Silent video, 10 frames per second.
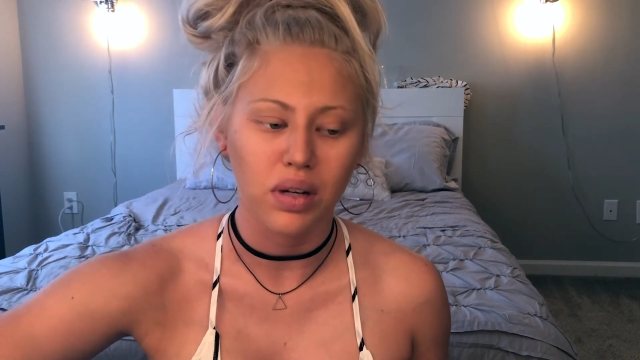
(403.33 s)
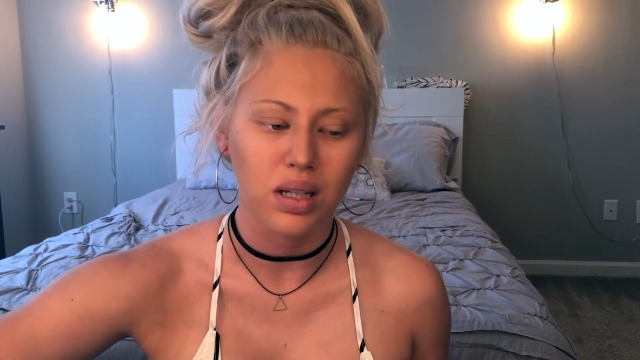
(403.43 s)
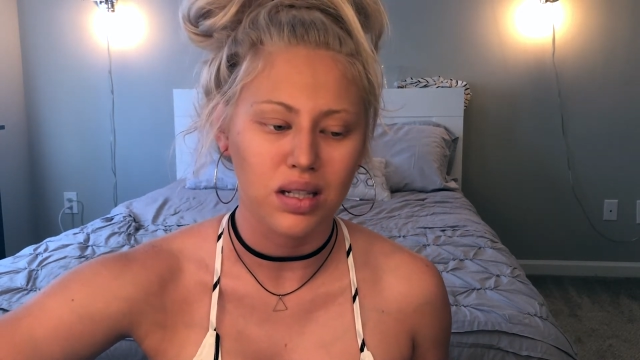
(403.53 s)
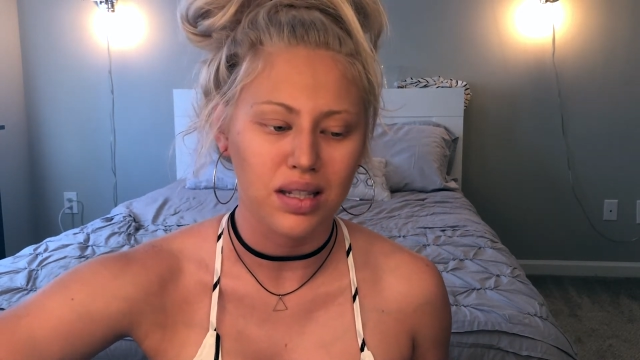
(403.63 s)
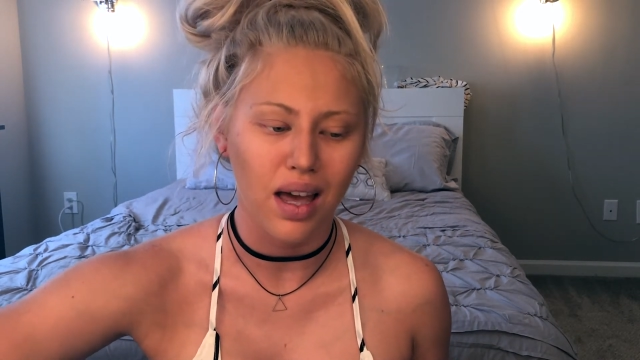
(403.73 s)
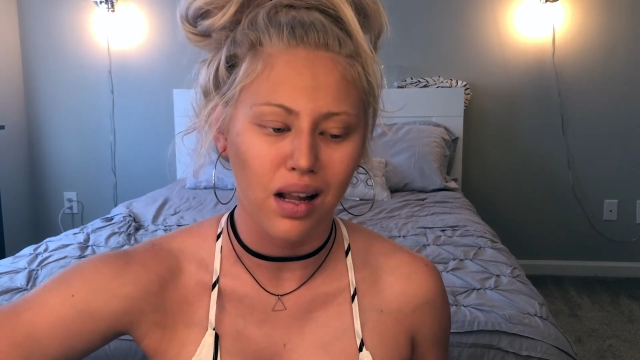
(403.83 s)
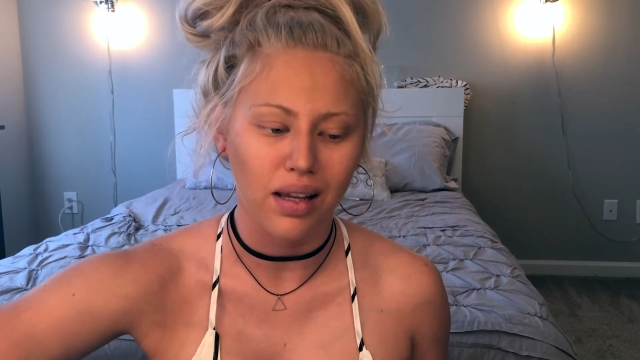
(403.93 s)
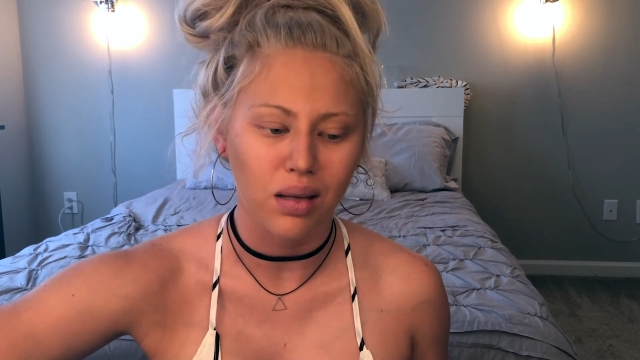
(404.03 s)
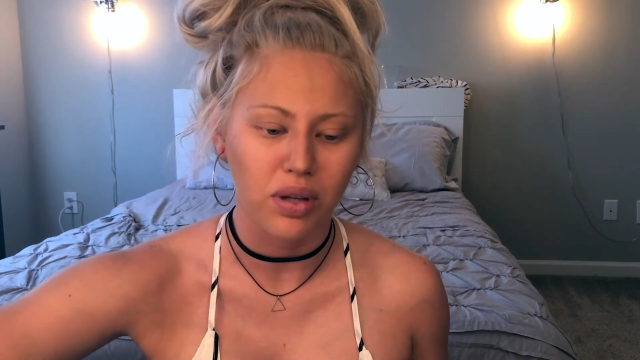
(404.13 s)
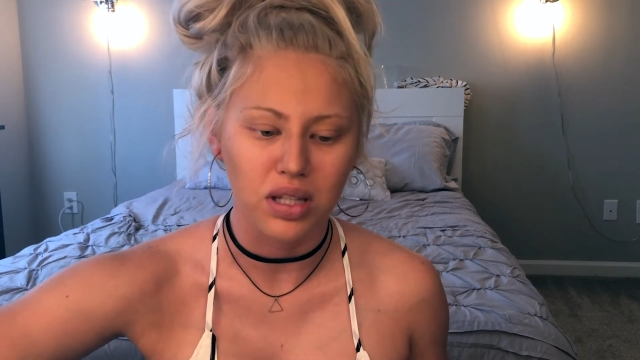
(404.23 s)
It just kind of
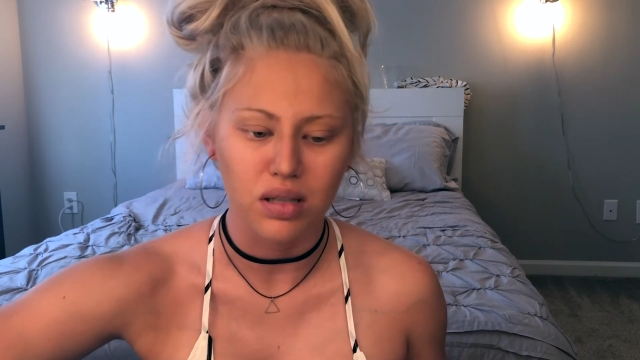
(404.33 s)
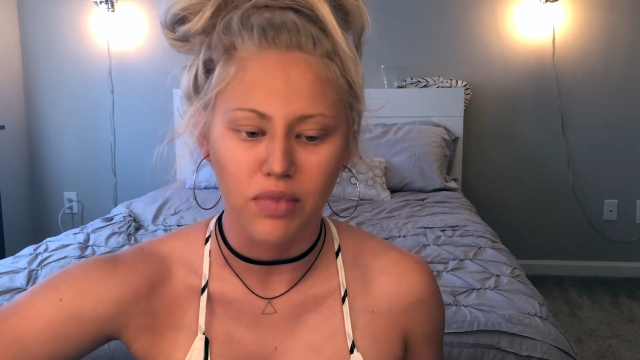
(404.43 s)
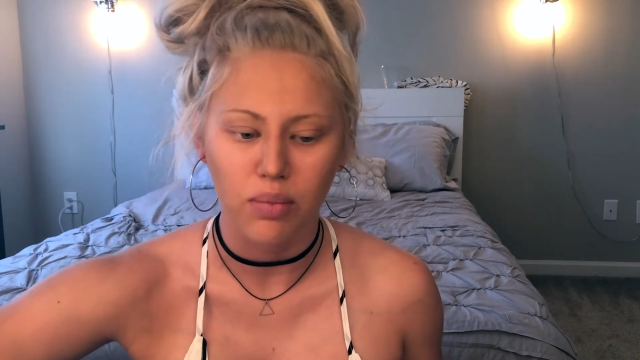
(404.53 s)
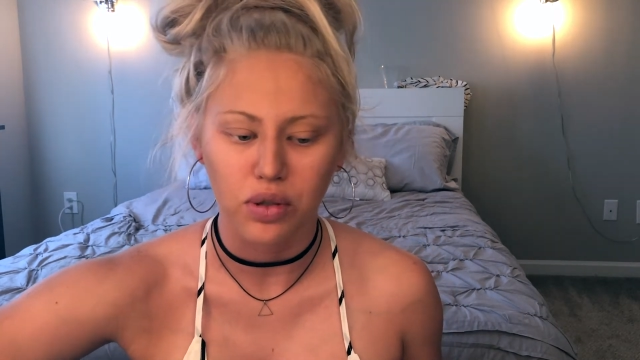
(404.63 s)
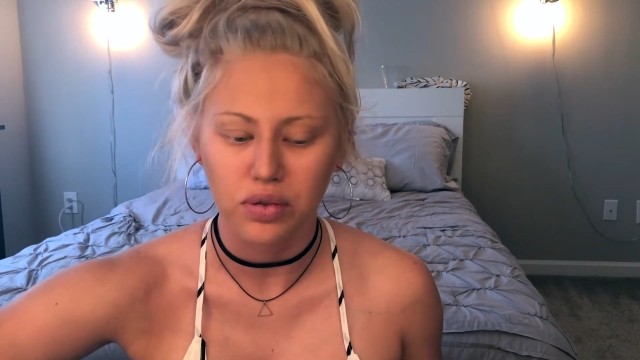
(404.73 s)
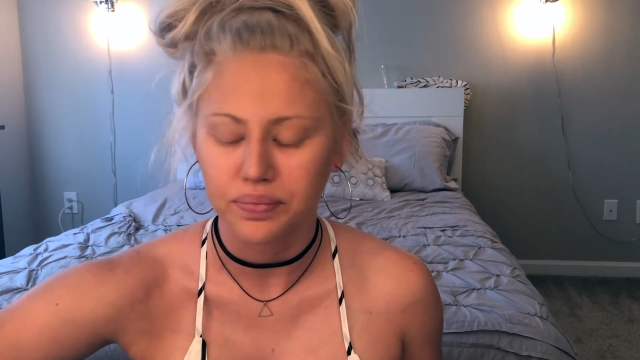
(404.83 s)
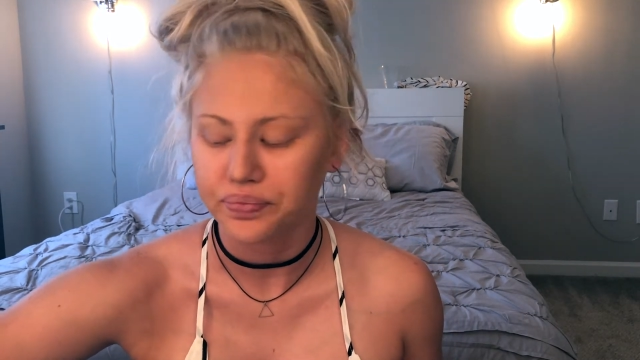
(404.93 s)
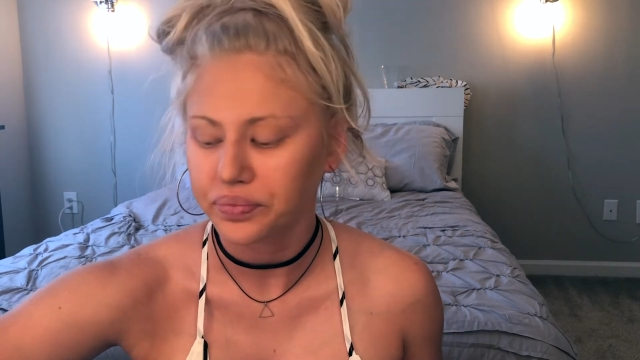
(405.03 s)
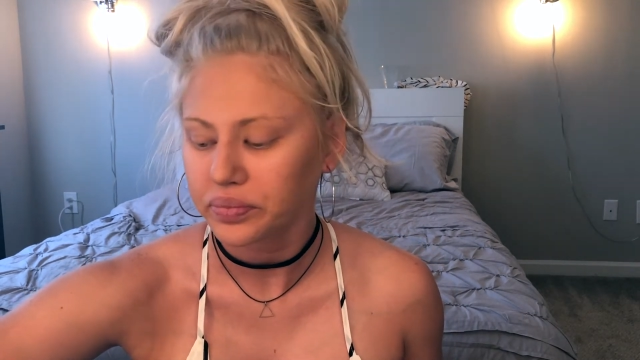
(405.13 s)
like depends on my mood.